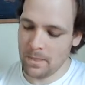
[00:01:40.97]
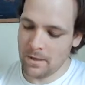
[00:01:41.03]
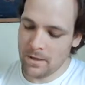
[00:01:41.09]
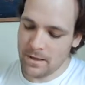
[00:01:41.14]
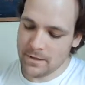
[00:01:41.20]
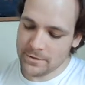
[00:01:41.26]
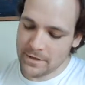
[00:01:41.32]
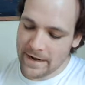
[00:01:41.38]

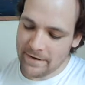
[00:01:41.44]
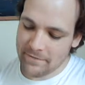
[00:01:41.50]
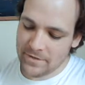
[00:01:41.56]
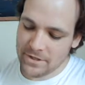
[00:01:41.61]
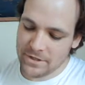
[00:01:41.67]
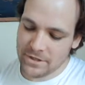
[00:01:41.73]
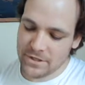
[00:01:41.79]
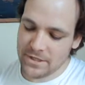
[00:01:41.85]
So I
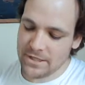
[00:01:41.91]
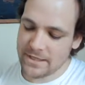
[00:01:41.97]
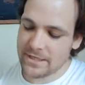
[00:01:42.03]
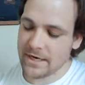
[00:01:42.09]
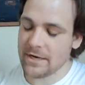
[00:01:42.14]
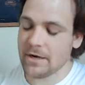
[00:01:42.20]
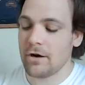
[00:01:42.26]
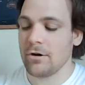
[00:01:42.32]
have the
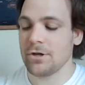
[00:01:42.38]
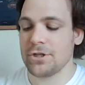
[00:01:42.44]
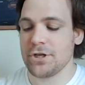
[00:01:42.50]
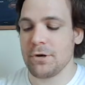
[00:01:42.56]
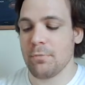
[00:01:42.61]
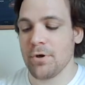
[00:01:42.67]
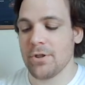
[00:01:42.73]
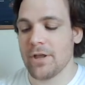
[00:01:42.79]
technology
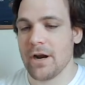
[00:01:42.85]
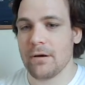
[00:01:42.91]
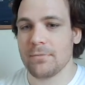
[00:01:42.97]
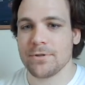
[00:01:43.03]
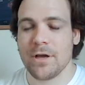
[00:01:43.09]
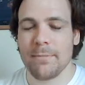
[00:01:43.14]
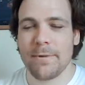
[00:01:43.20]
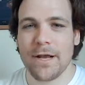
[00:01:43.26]
to put that
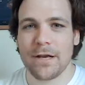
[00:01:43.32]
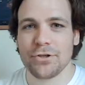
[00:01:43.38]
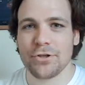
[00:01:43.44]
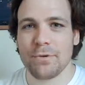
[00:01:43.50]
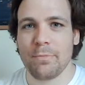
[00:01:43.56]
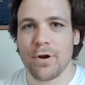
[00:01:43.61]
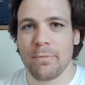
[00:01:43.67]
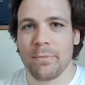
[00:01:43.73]
up. So I'm going to
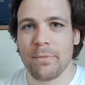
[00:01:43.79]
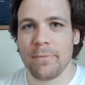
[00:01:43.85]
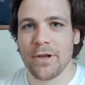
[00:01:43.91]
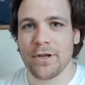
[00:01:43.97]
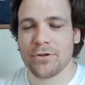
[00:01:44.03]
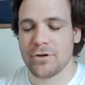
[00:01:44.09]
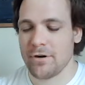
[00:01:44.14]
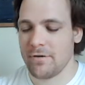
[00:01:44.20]
actually put up a
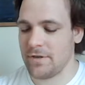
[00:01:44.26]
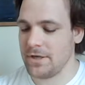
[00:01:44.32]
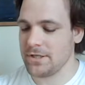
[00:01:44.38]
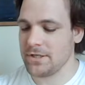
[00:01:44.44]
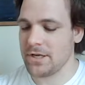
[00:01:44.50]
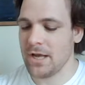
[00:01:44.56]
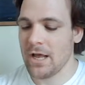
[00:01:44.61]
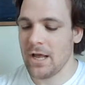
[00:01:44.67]
picture of
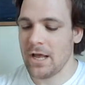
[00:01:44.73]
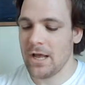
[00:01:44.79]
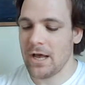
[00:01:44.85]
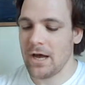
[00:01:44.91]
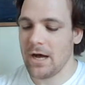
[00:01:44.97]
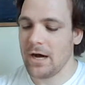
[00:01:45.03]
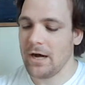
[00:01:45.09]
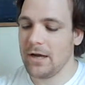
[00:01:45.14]
this.
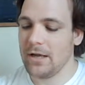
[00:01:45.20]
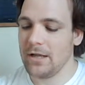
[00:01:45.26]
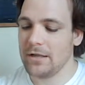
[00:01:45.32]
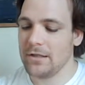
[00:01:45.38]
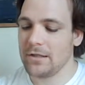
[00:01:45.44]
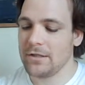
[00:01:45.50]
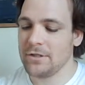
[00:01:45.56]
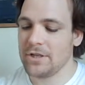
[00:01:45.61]

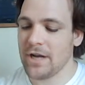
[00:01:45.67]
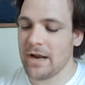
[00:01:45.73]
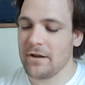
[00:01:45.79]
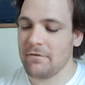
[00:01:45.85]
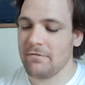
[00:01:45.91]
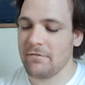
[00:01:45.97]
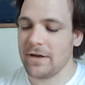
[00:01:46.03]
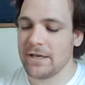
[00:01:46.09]

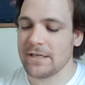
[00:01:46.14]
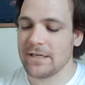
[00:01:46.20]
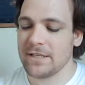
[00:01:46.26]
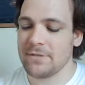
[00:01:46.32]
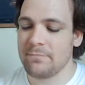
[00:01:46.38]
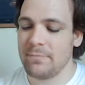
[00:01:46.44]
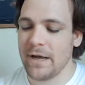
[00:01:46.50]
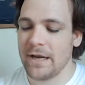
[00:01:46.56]
Genuflect
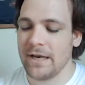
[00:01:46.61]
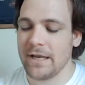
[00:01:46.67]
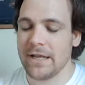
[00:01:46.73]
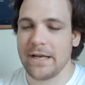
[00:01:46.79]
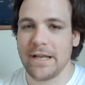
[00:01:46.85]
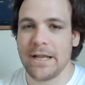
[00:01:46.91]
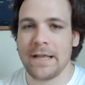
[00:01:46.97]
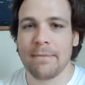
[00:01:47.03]
is bending a
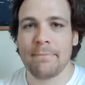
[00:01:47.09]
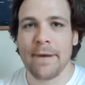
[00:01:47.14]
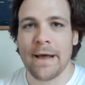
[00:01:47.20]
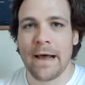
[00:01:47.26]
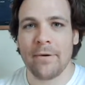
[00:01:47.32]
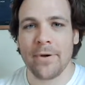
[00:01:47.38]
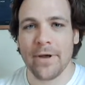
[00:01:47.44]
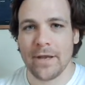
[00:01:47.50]
knee and
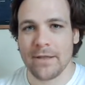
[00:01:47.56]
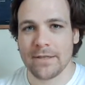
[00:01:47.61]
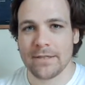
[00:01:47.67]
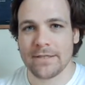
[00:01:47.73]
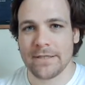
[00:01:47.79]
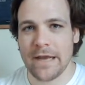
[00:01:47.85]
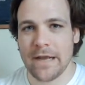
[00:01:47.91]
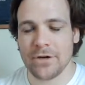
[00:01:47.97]
bowing. This
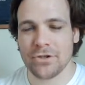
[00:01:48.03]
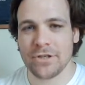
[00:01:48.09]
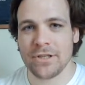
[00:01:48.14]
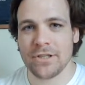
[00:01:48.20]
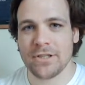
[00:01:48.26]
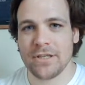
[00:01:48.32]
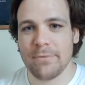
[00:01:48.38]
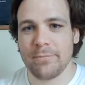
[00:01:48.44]
is
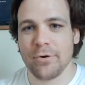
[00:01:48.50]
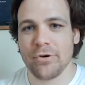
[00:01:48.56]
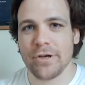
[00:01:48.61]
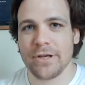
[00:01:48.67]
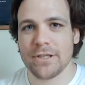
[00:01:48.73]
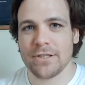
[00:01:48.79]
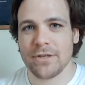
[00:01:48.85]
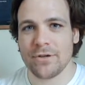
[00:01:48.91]
actually
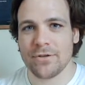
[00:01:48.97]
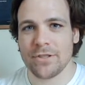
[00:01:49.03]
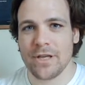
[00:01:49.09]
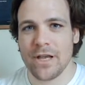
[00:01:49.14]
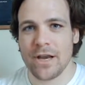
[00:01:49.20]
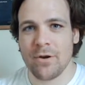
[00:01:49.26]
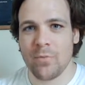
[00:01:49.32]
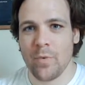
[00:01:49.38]
typically
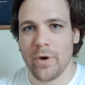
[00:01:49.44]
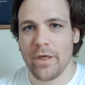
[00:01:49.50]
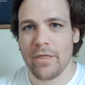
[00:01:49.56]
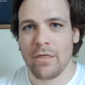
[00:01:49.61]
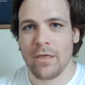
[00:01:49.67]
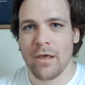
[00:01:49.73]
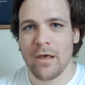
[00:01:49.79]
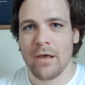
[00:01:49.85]
associated
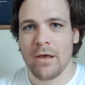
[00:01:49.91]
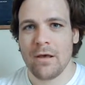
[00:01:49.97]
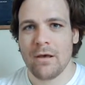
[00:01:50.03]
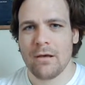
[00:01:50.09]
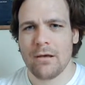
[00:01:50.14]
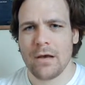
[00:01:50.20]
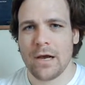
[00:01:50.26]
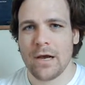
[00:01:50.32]
with
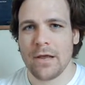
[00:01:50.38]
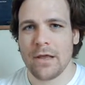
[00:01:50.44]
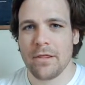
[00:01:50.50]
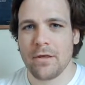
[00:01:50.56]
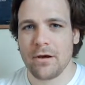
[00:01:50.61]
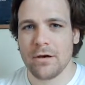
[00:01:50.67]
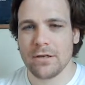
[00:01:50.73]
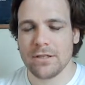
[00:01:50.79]

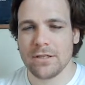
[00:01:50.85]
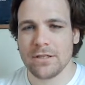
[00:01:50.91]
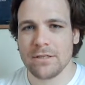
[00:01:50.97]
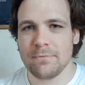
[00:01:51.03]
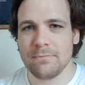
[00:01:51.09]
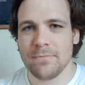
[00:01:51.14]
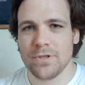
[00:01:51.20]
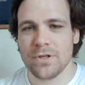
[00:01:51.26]

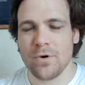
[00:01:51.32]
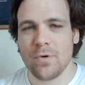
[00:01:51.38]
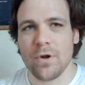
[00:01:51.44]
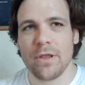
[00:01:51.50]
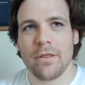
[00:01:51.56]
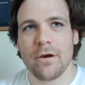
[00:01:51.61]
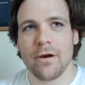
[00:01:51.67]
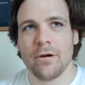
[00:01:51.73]
Catholicism. So
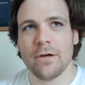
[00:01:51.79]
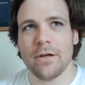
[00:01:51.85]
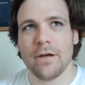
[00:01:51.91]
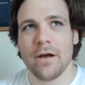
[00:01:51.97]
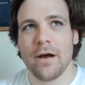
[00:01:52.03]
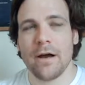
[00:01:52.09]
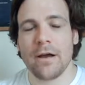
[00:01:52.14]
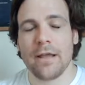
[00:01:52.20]

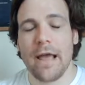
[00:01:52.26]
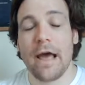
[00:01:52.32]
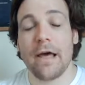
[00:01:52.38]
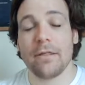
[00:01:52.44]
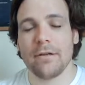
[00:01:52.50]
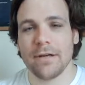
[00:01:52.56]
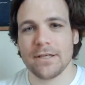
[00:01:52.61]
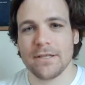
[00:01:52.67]

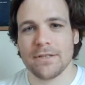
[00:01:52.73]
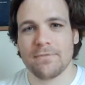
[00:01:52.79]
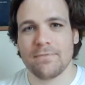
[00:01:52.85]
Catholics,